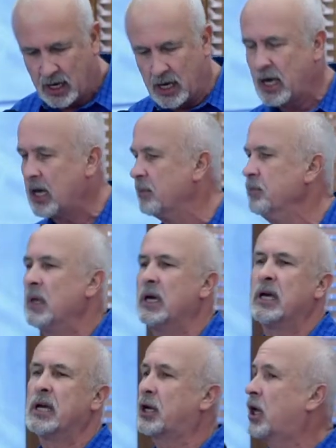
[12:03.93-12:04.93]
Uh,
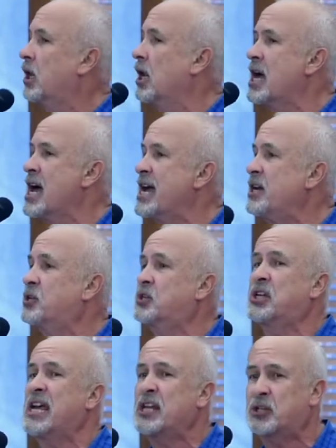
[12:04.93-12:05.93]
uh, Clyde
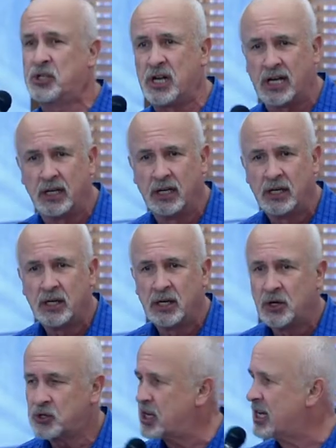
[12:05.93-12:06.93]
Cessna,
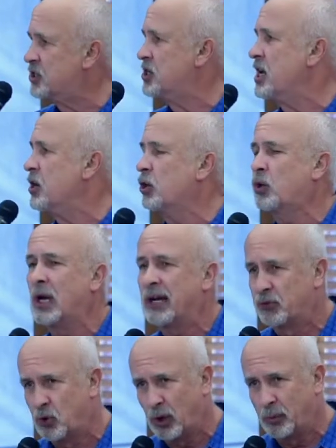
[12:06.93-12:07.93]
Cessna
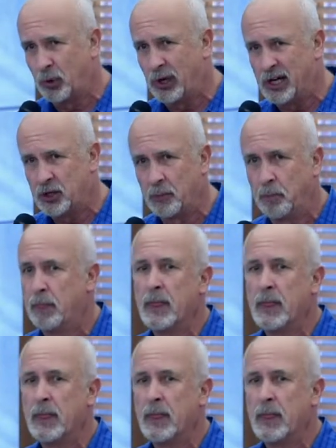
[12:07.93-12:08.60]
Aircraft Corporation.